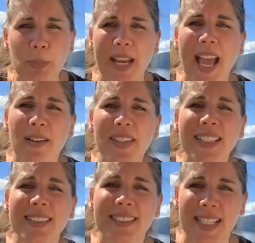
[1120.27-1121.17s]
But
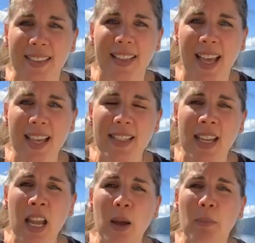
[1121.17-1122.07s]
having said that,
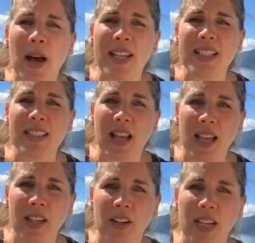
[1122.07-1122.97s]
my
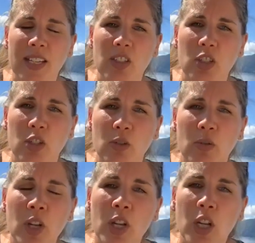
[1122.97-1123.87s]
desire is
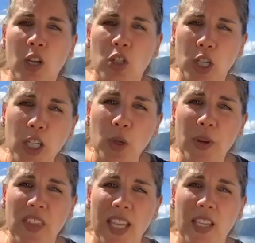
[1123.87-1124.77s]
to trigger
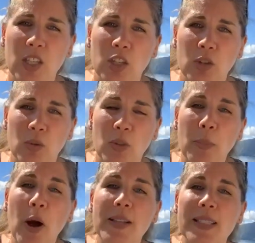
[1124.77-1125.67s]
within you the
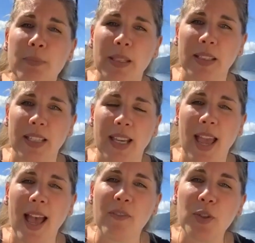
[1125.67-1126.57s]
possibility to
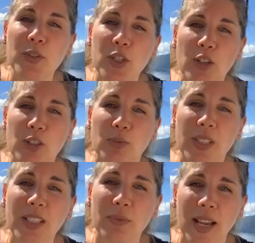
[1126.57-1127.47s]
have you start to
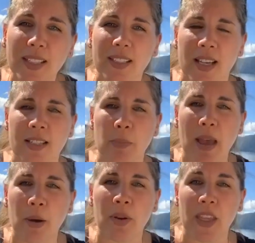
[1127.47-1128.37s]
really recognize the
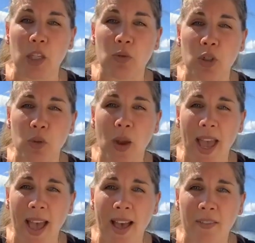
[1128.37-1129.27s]
power that you do
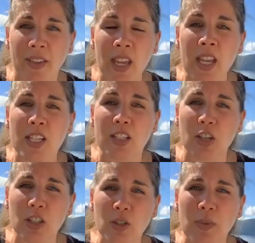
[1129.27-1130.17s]
have, to
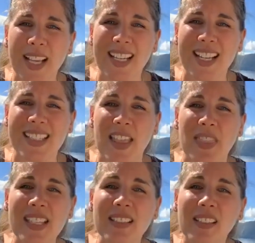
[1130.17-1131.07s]
start to recognize that
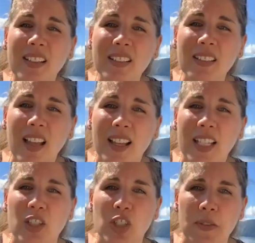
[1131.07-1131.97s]
these little
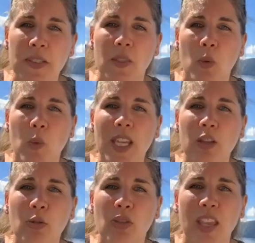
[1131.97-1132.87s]
tiny shifts in the way
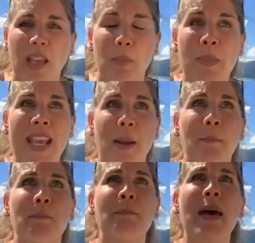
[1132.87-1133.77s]
you think make
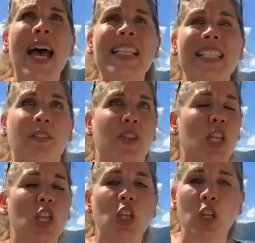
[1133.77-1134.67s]
massive,
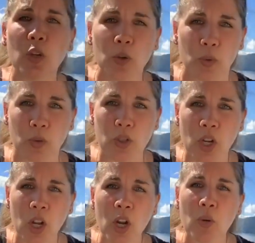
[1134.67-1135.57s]
huge
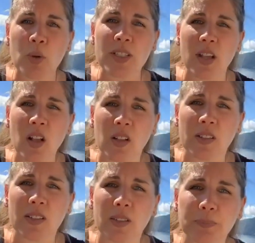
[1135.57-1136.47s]

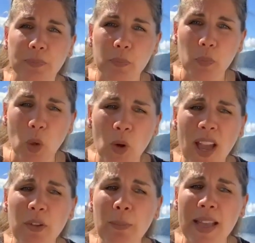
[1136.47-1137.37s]
results, or
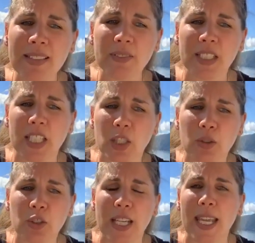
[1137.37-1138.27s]
have a massively
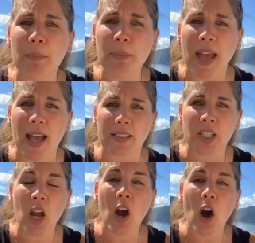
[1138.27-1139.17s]
huge impact
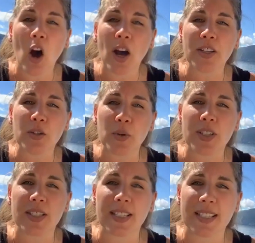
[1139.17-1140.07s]
on your
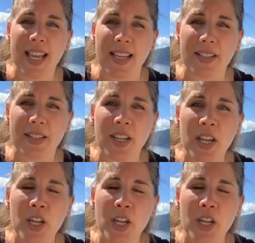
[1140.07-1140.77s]
success.